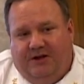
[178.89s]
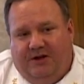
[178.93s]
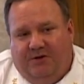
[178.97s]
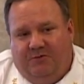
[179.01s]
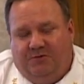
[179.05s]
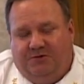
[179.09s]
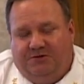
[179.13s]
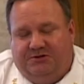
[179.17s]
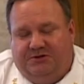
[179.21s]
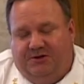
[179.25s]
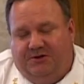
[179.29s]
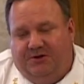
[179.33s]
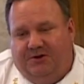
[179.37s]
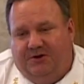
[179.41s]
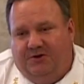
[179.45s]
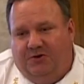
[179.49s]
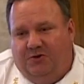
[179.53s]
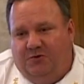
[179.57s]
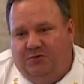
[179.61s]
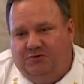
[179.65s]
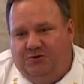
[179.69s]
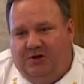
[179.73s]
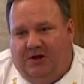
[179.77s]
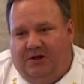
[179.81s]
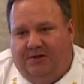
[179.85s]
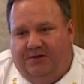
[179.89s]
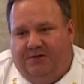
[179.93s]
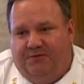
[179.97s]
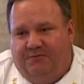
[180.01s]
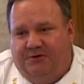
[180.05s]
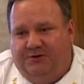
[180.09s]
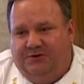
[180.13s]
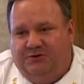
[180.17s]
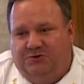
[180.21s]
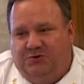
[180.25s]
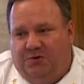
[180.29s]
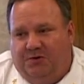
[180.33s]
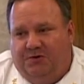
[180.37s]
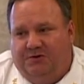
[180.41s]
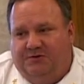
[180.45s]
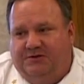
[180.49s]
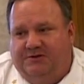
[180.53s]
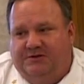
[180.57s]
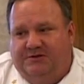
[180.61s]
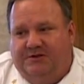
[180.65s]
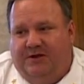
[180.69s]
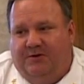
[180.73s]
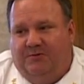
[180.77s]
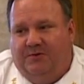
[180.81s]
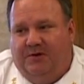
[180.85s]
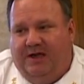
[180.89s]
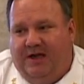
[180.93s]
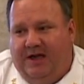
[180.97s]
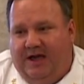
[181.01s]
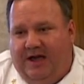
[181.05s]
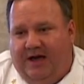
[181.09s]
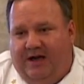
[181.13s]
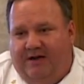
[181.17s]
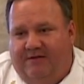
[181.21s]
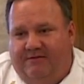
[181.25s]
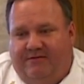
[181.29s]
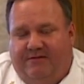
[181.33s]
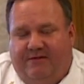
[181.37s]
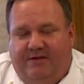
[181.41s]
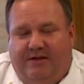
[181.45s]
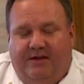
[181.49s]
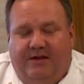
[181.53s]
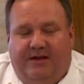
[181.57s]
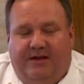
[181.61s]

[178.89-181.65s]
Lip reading: and we're still going to use all of the resources that we have